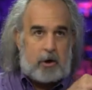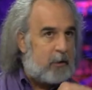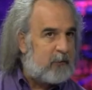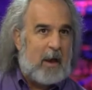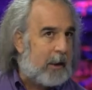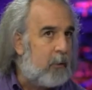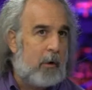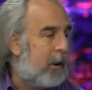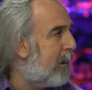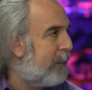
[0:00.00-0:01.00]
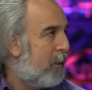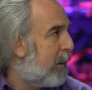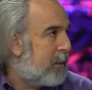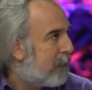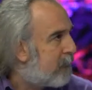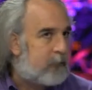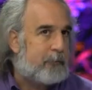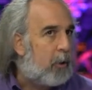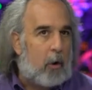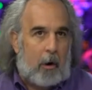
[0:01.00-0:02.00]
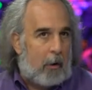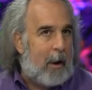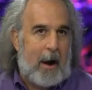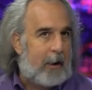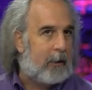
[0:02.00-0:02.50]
just like I would in the Windows Explorer, right?